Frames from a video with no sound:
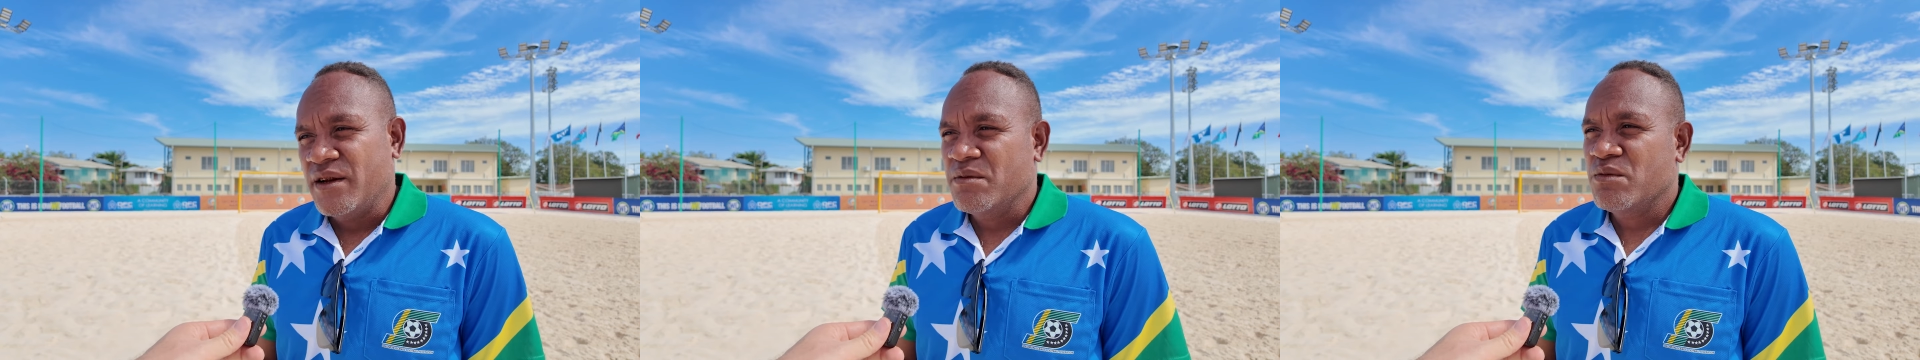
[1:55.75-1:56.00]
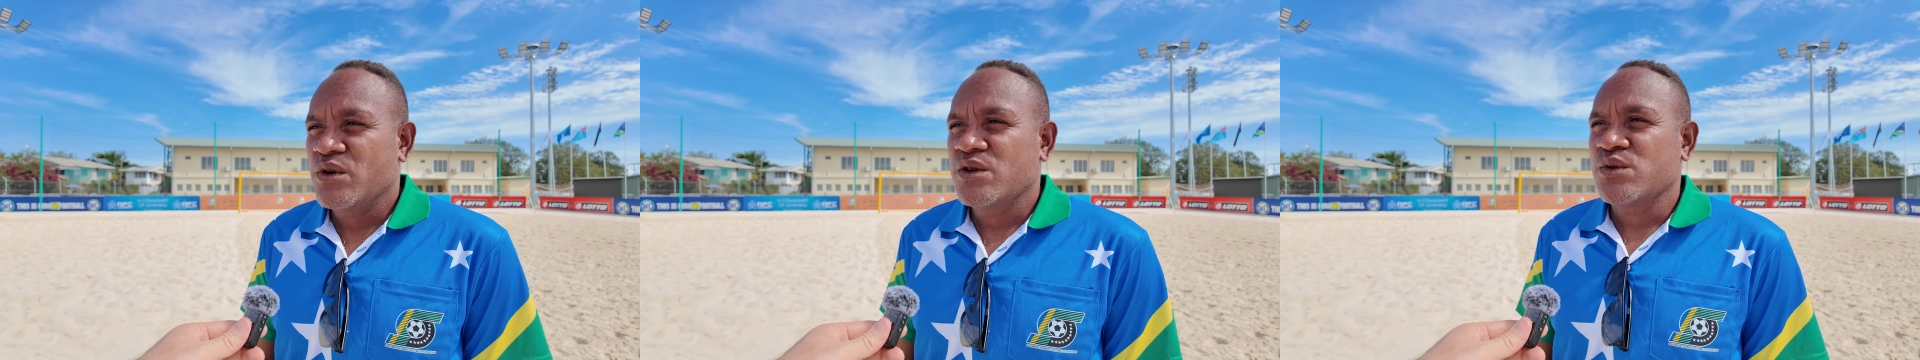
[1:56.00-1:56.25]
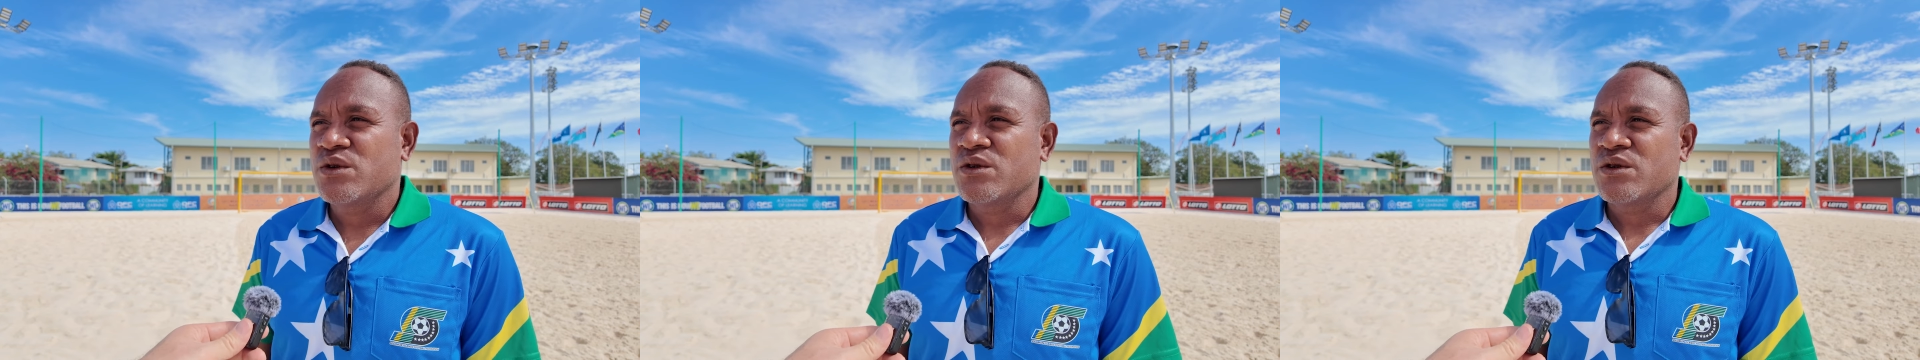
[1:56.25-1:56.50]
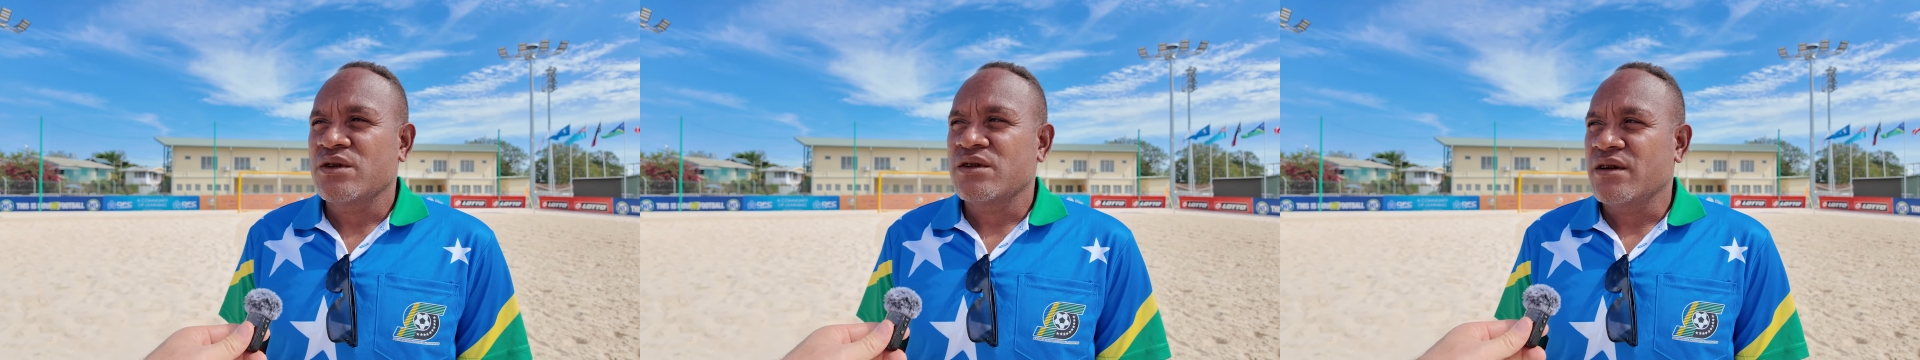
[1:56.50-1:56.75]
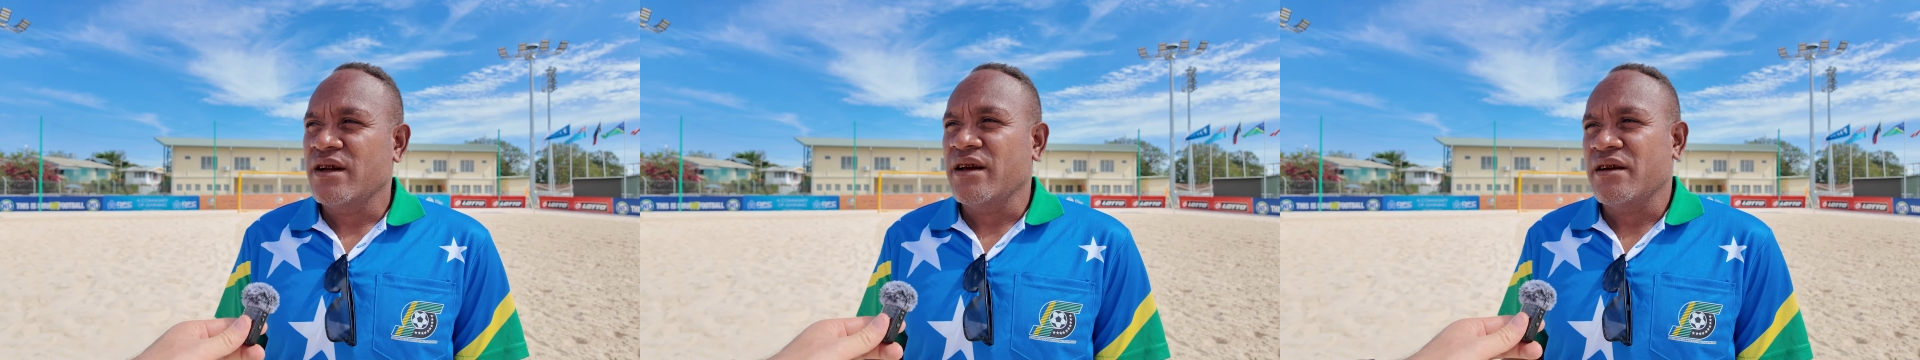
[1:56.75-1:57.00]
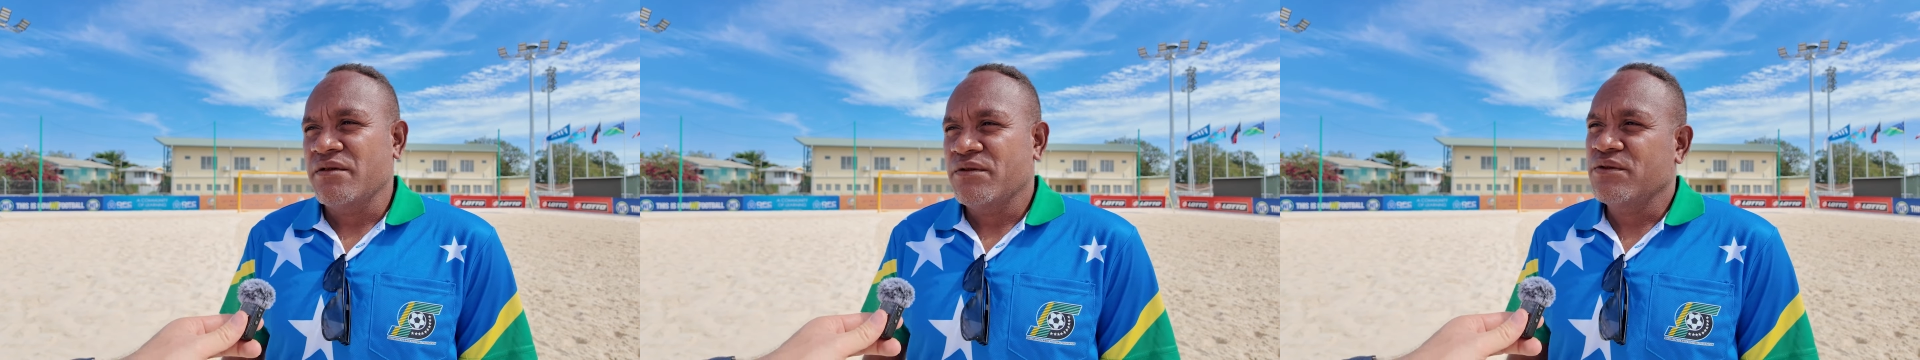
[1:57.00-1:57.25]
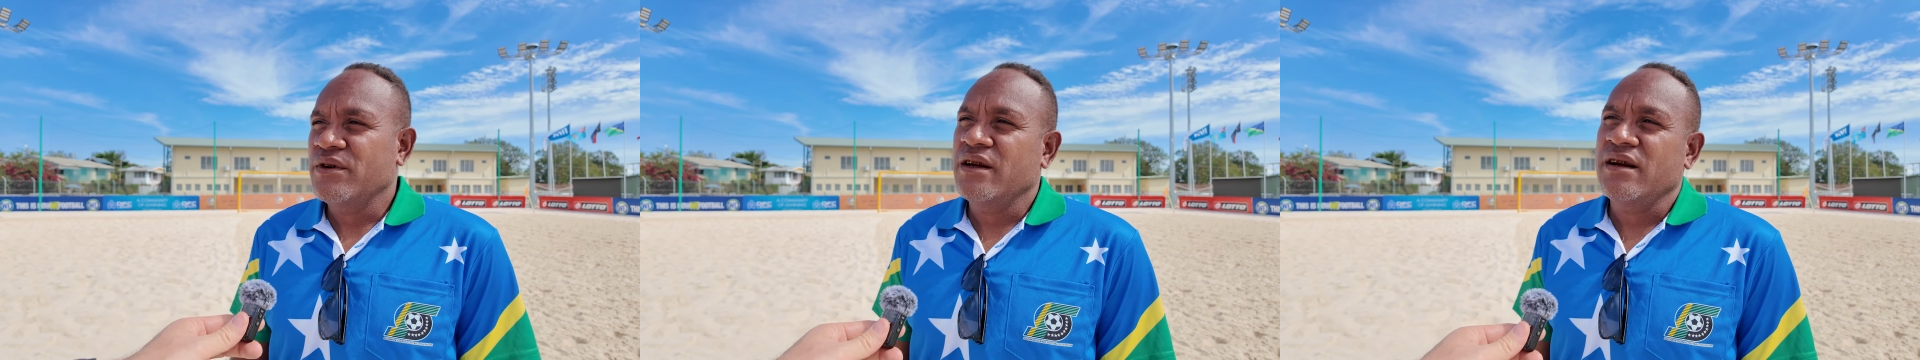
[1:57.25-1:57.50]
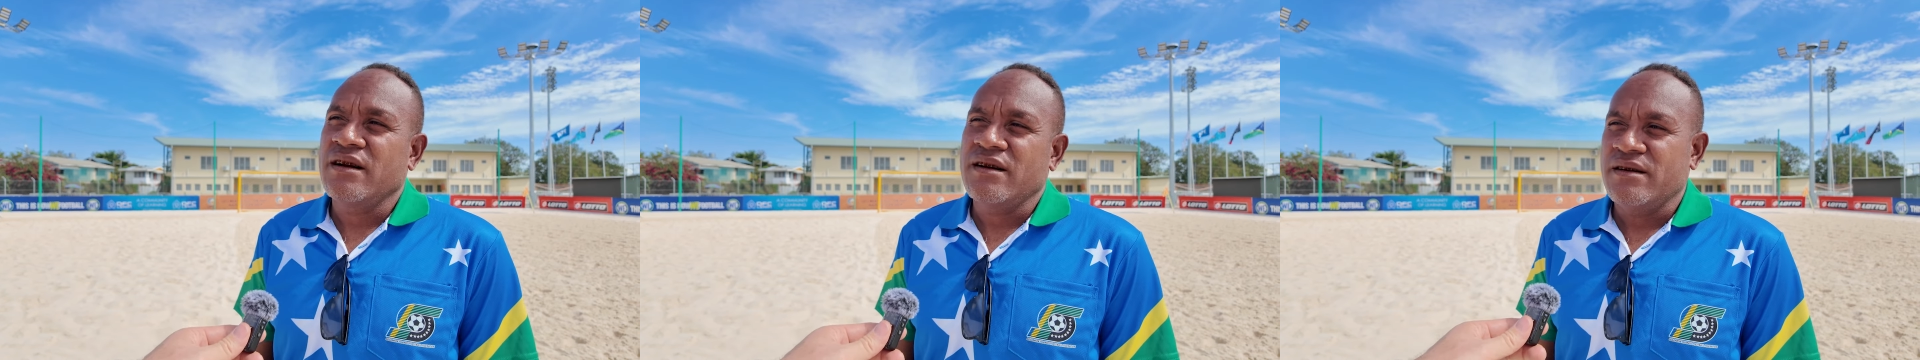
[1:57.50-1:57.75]
the boys like
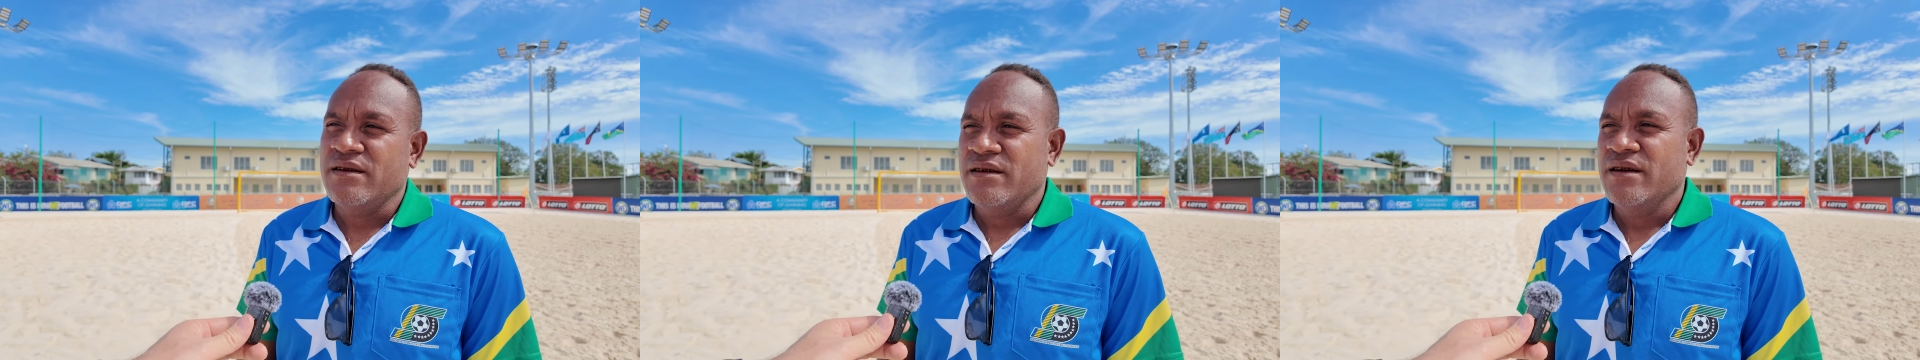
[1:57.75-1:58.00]
feel